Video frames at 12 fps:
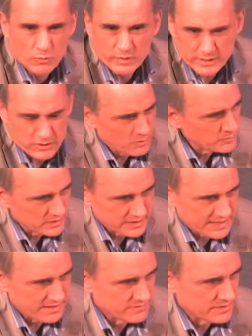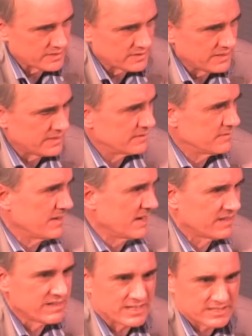We don't believe in that
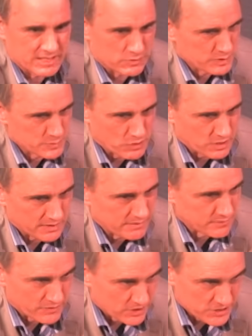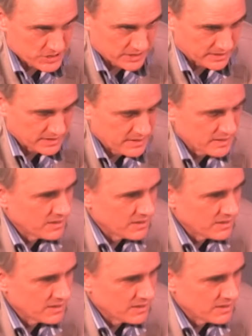Augustus was born of a virgin